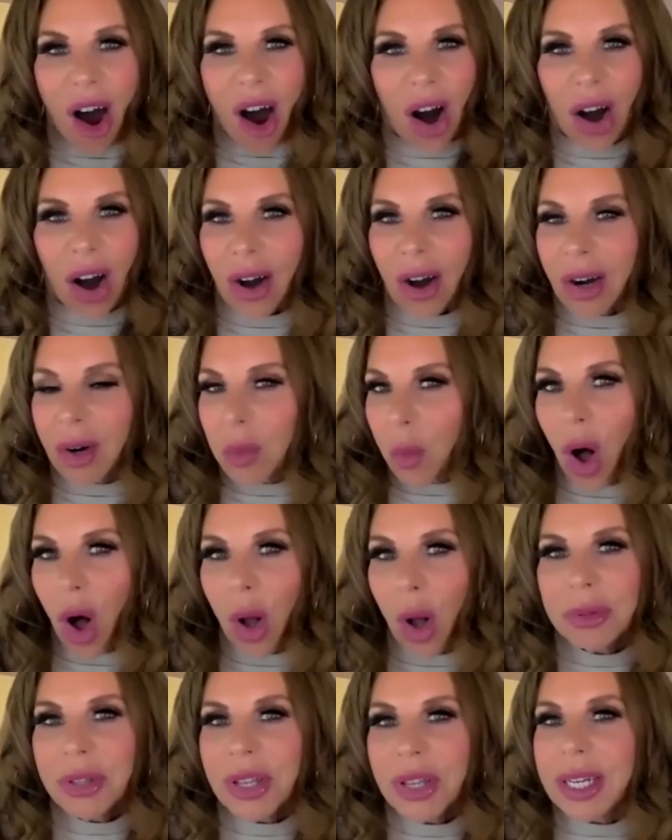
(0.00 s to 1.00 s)
our
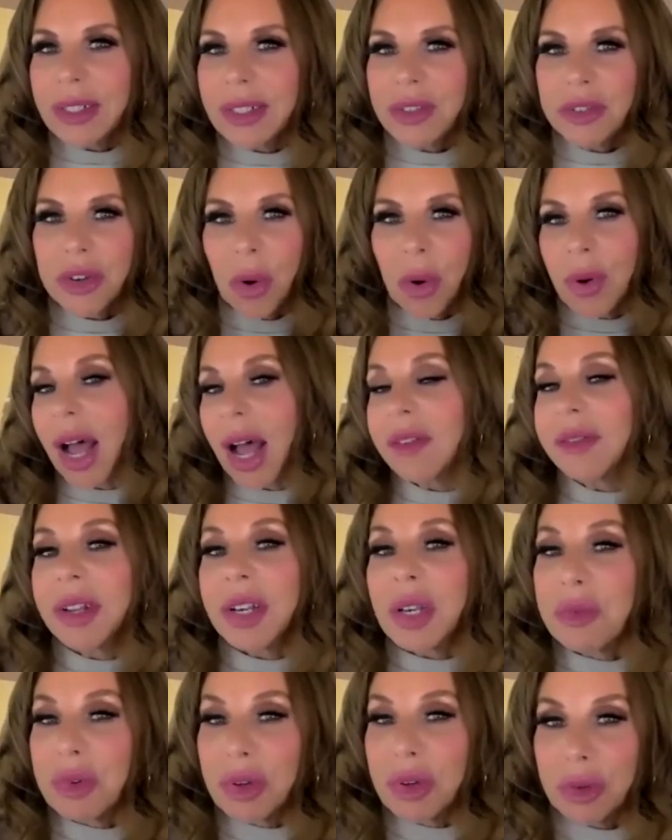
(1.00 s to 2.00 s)
wall plates don't have
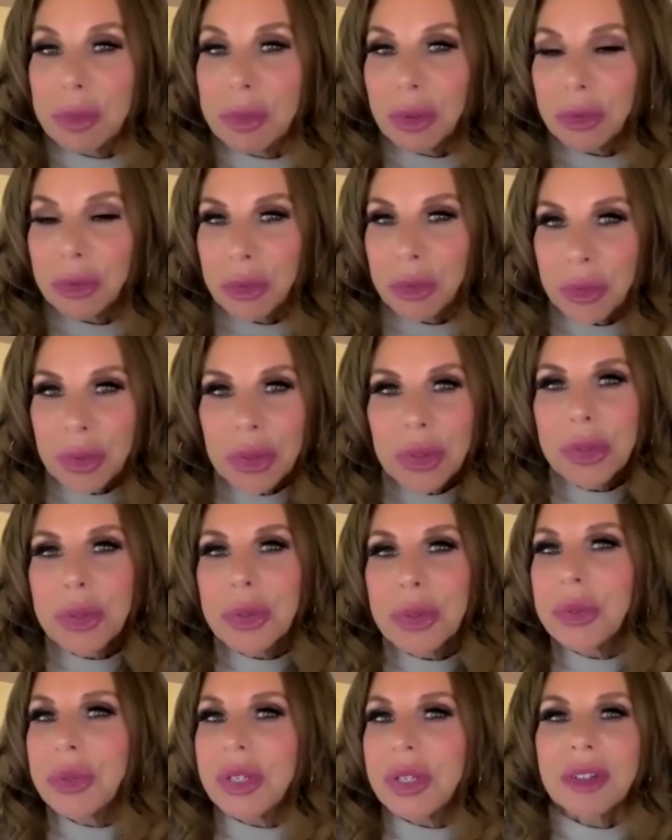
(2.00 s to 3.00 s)
any visible
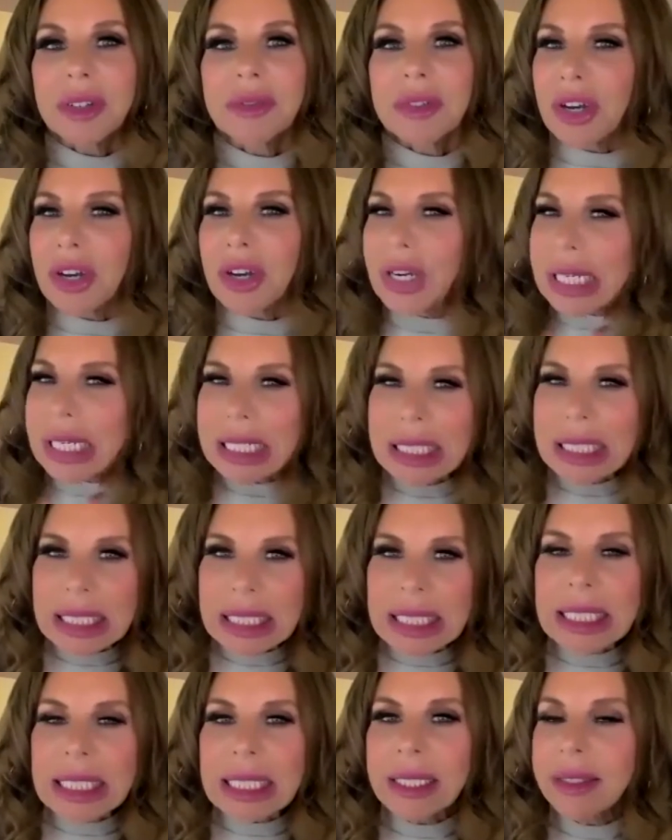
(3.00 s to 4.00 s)
screws. It's a very
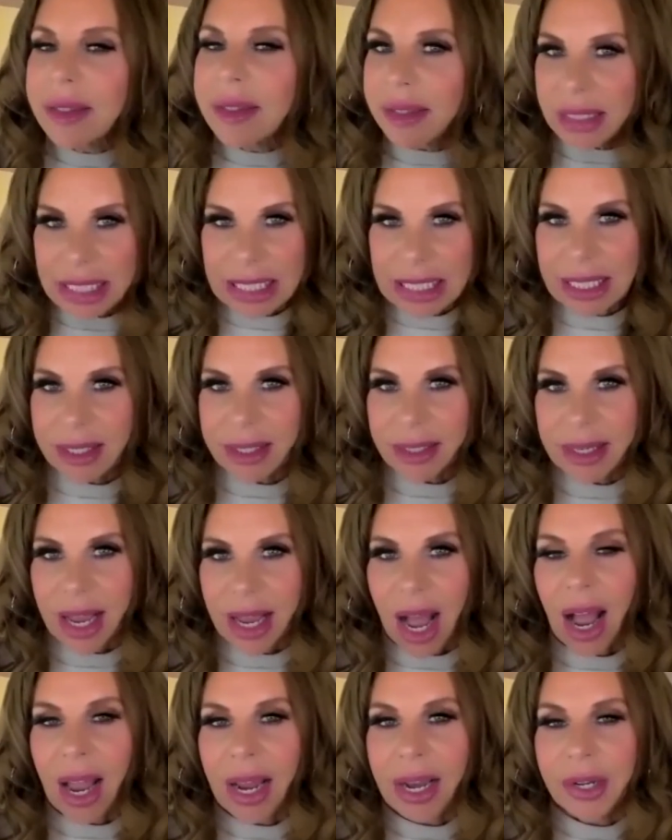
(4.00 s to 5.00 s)
clean, sleek
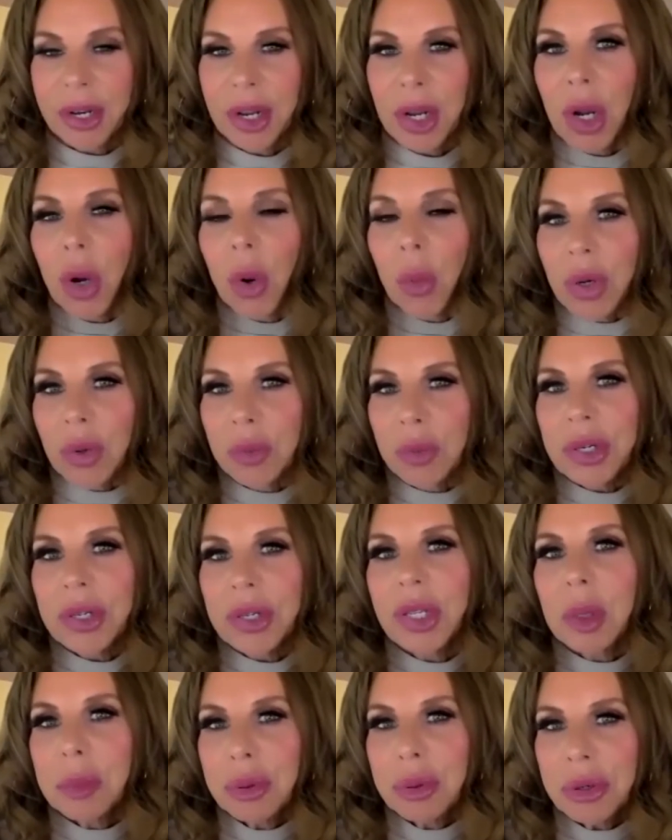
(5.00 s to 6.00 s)
design. We
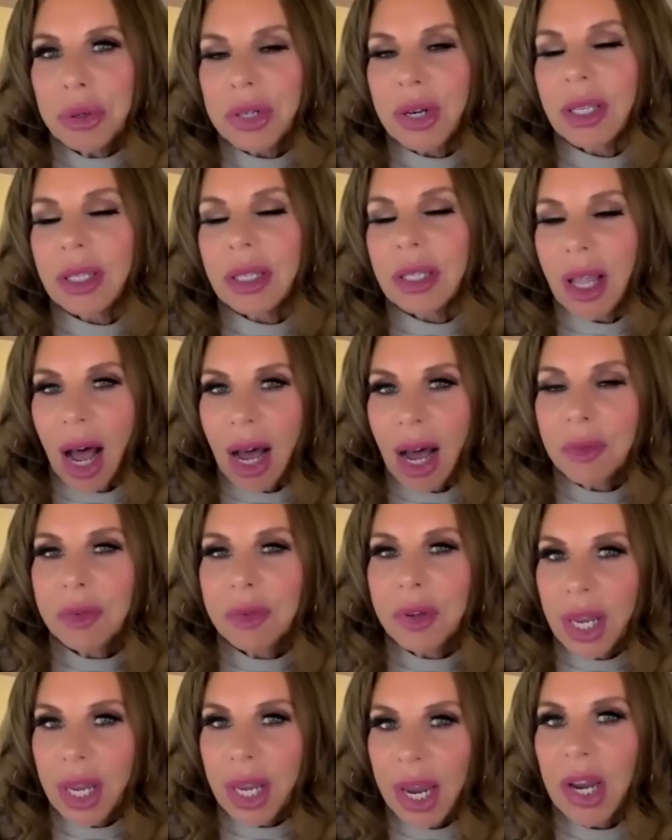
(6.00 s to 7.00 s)
really put a lot of
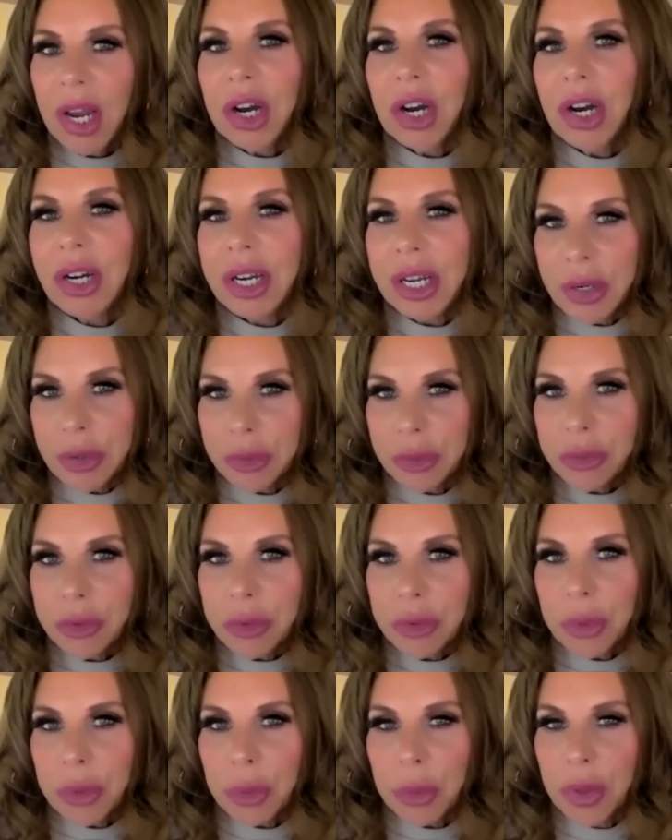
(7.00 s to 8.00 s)
care
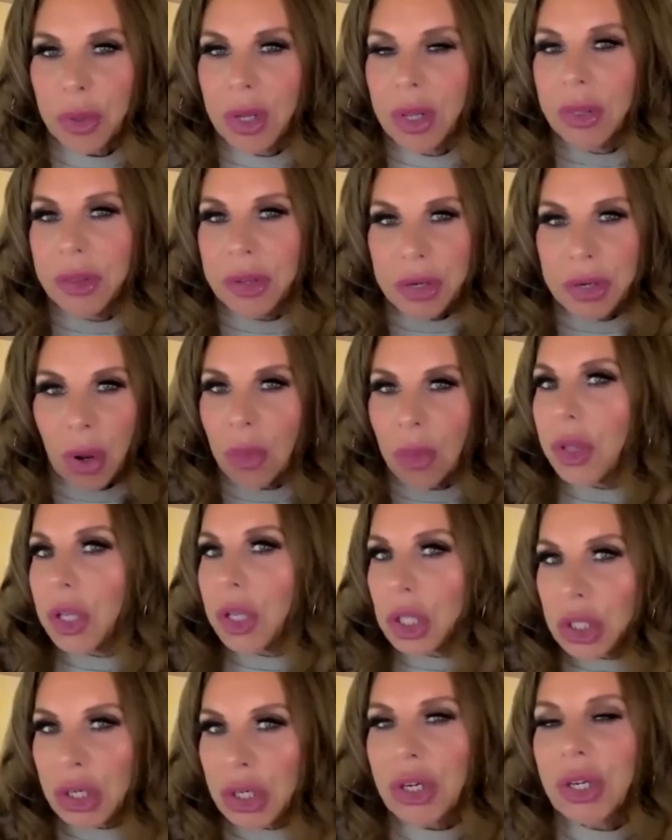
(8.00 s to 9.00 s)
into you know the
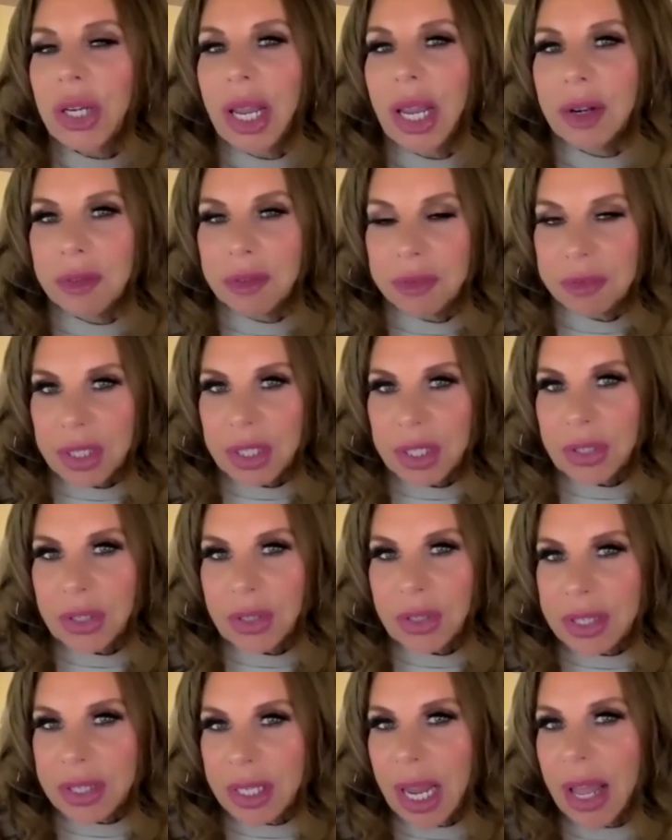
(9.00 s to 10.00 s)
look and
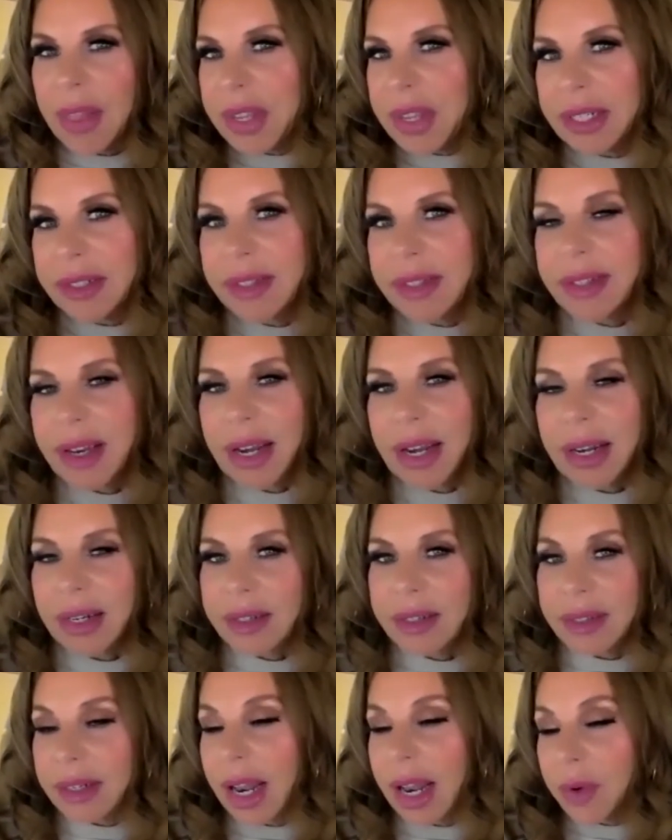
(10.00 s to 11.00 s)
feel and, and the
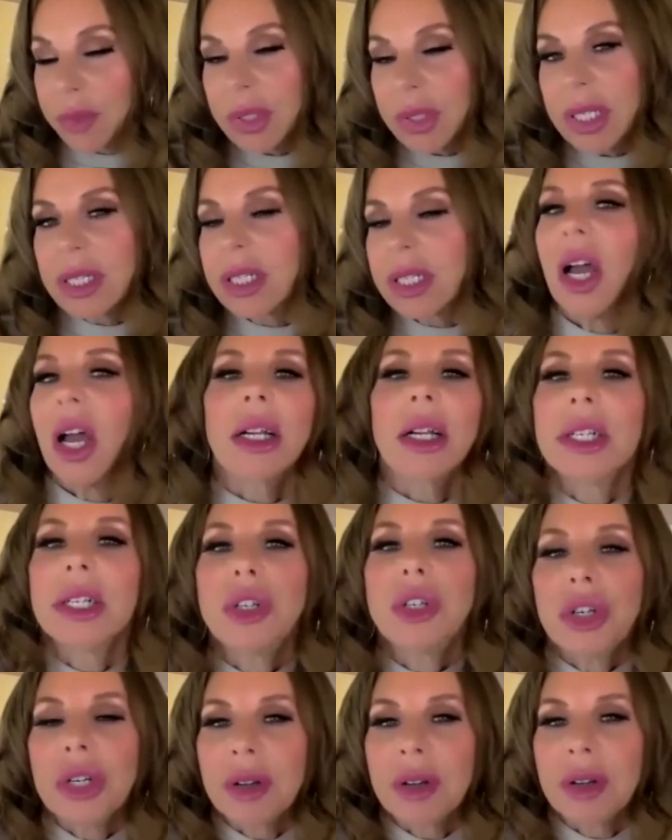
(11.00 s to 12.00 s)
aesthetics and, and really the
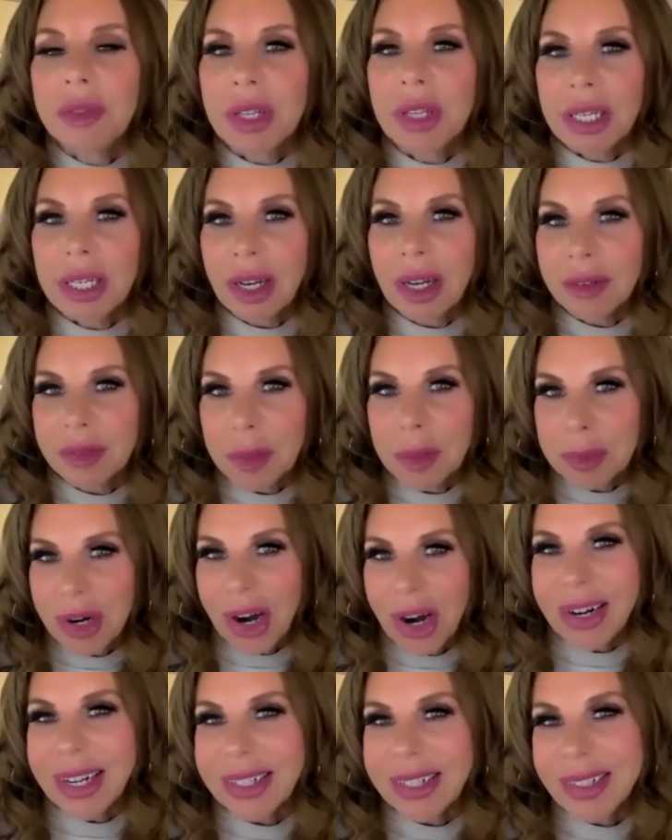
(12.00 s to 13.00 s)
cognition of the of the
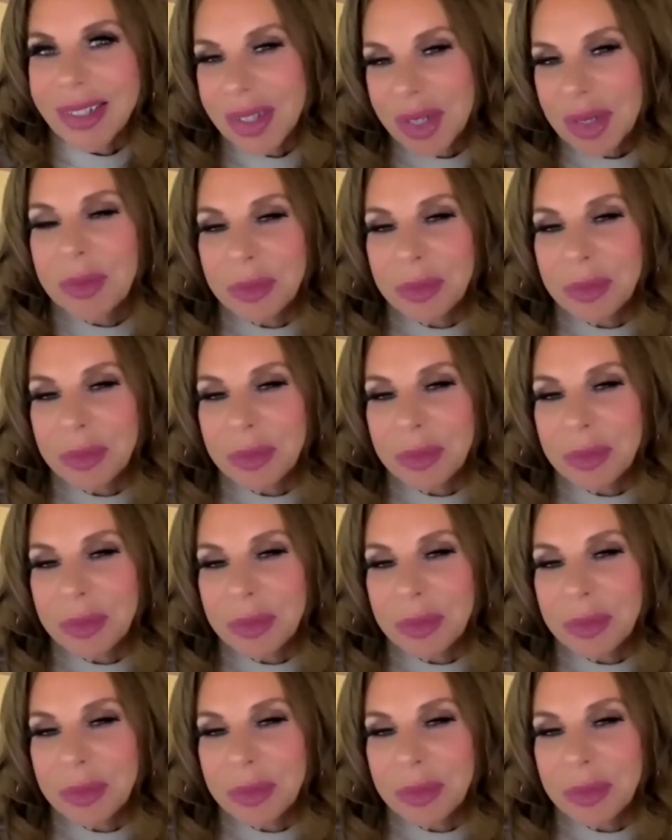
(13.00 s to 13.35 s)
products.